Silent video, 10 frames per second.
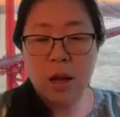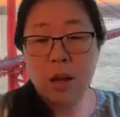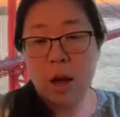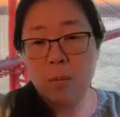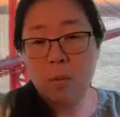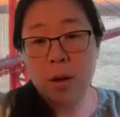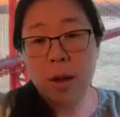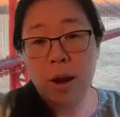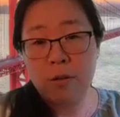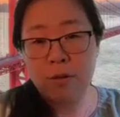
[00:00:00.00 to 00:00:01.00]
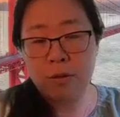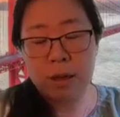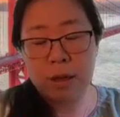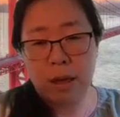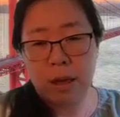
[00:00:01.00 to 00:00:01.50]
a lot more careful
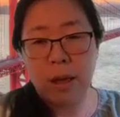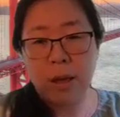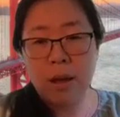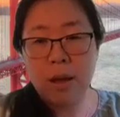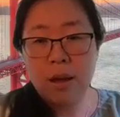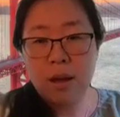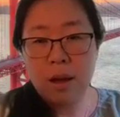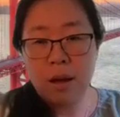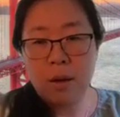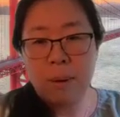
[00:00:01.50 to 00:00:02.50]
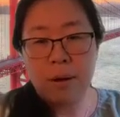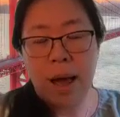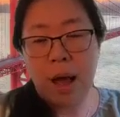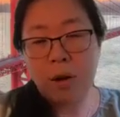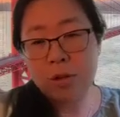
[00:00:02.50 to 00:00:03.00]
thinking about
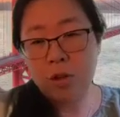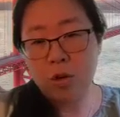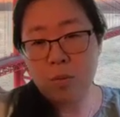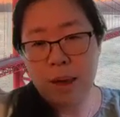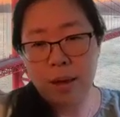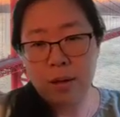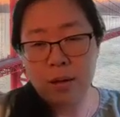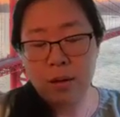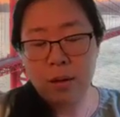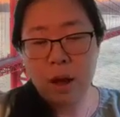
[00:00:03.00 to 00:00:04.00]
how central bank